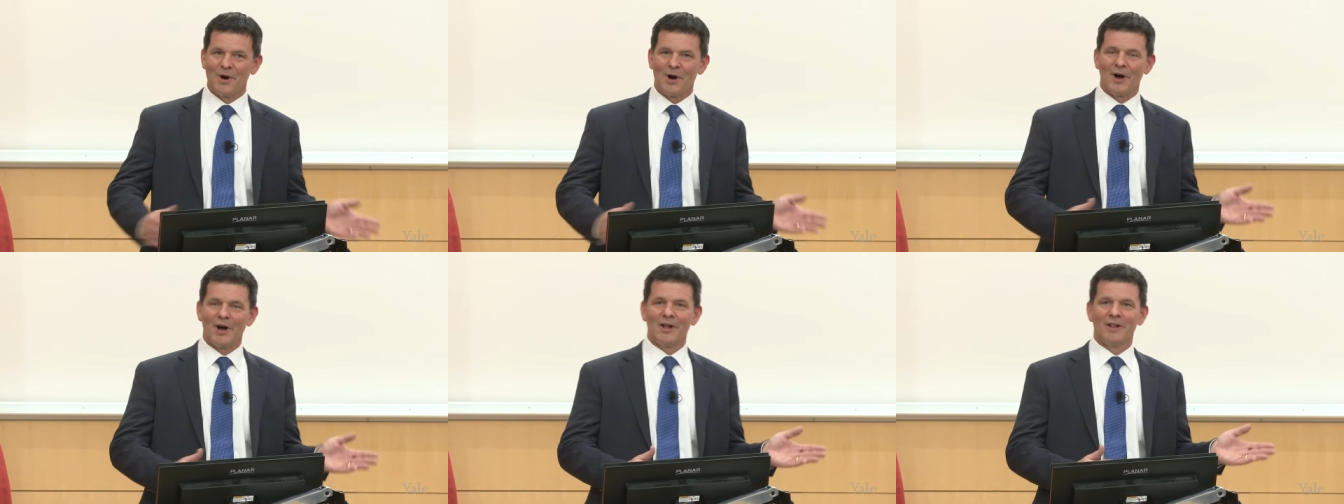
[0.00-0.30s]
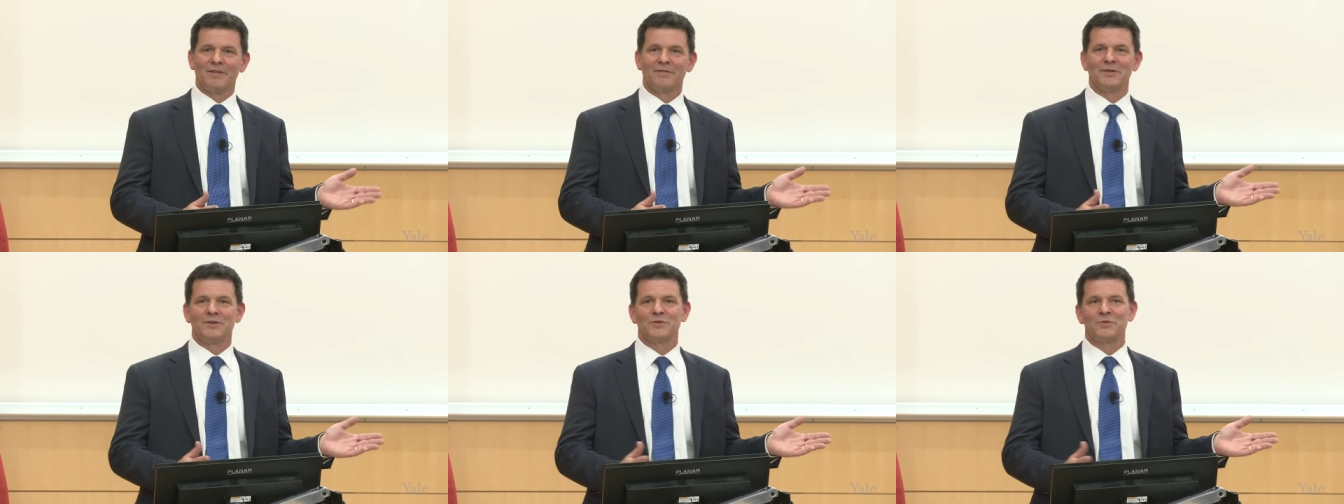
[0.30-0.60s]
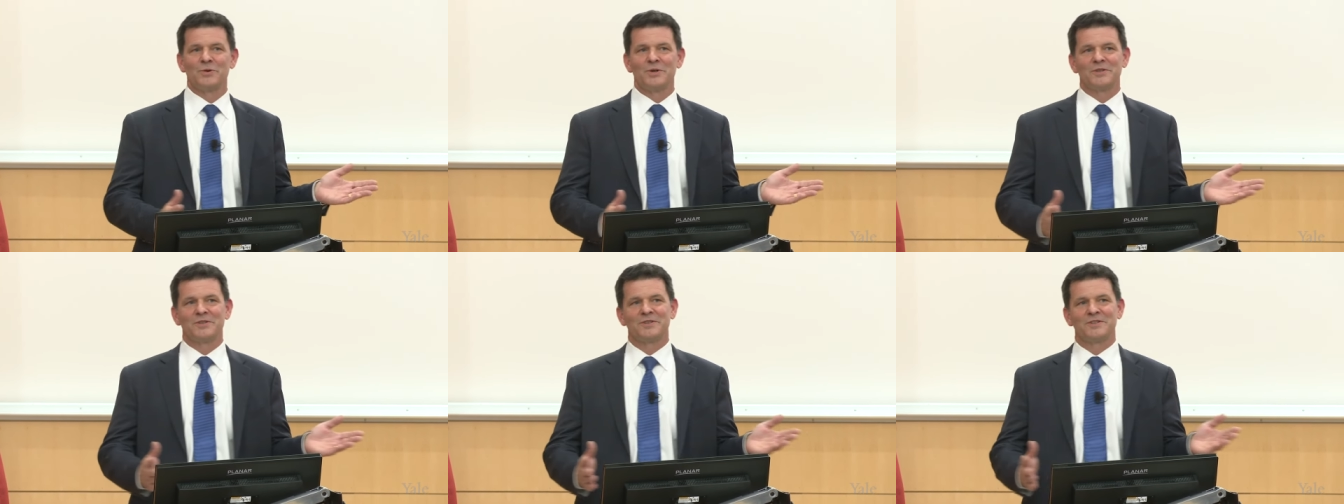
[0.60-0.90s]
all of the
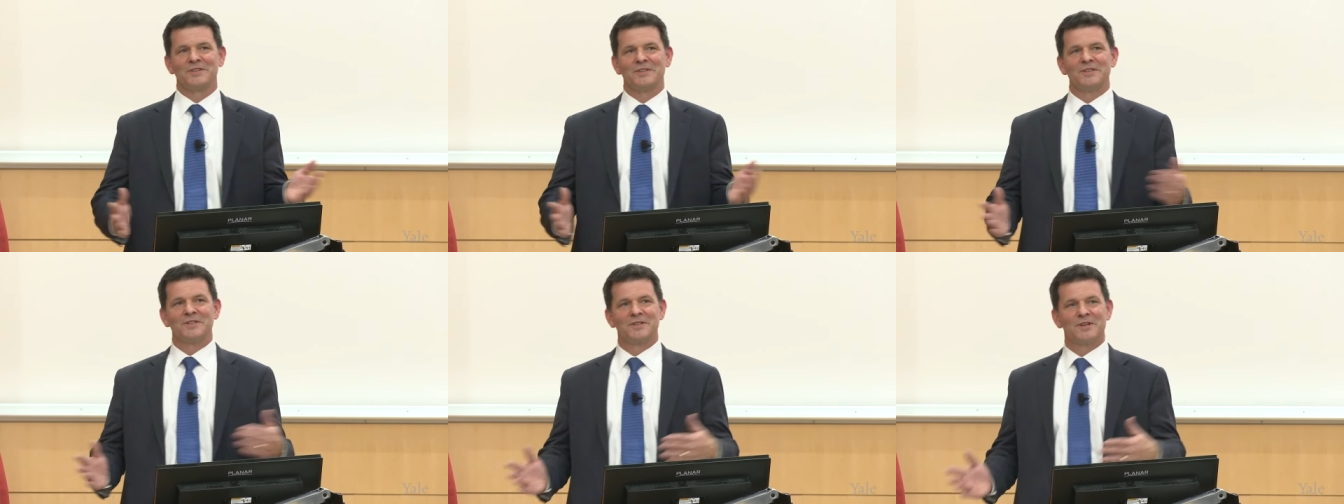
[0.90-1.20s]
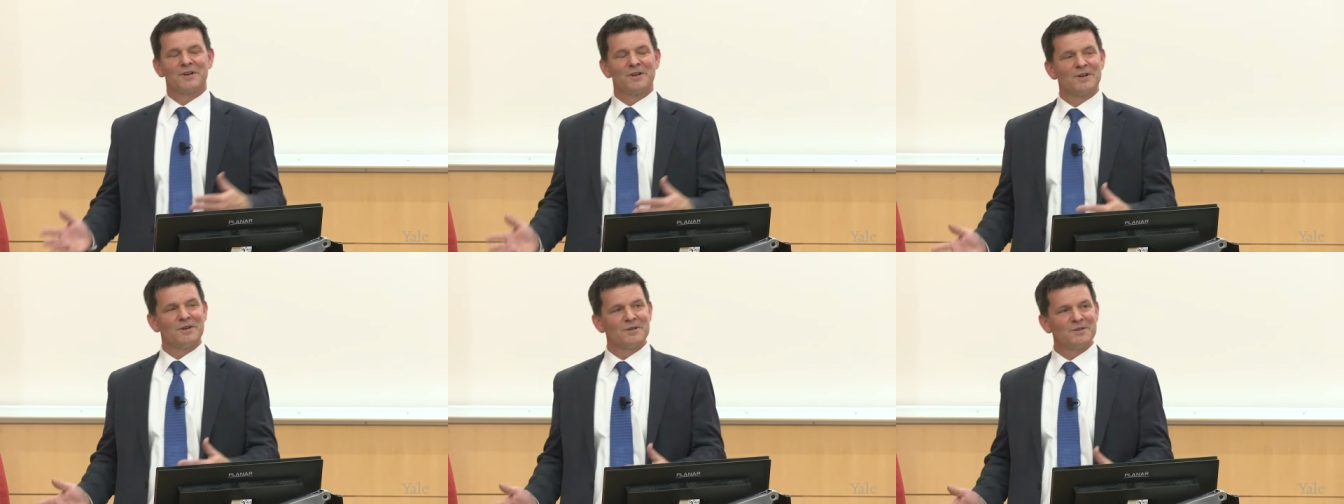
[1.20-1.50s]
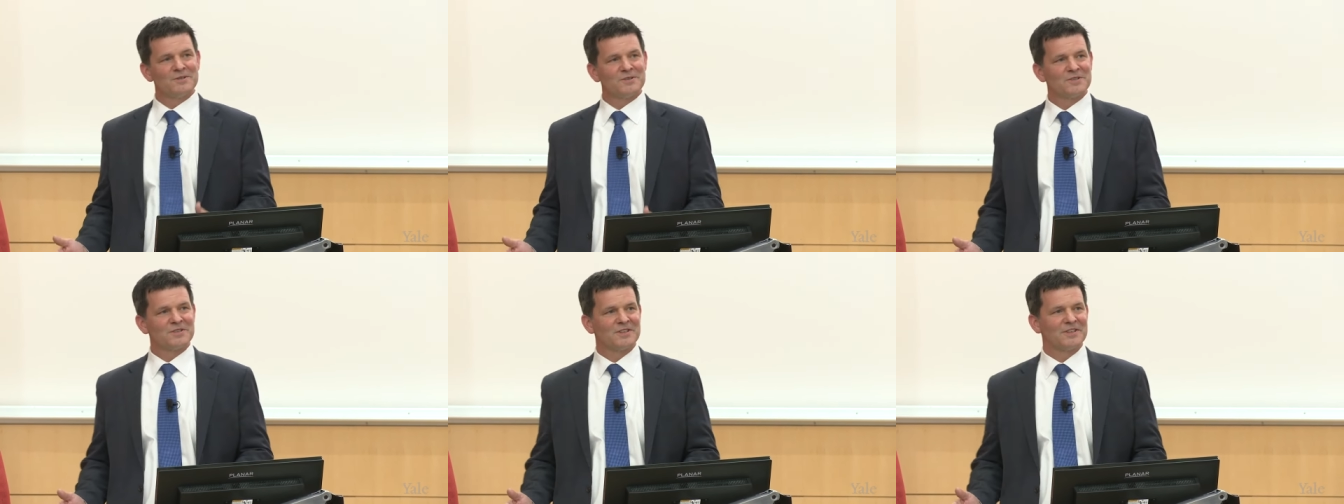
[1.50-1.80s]
twists and
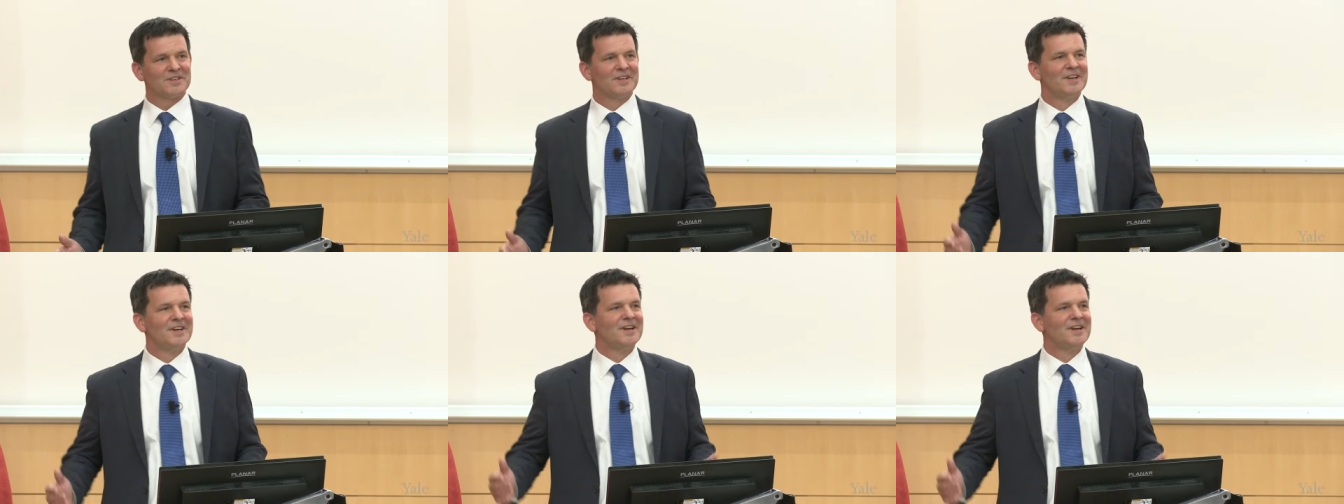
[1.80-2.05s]
turns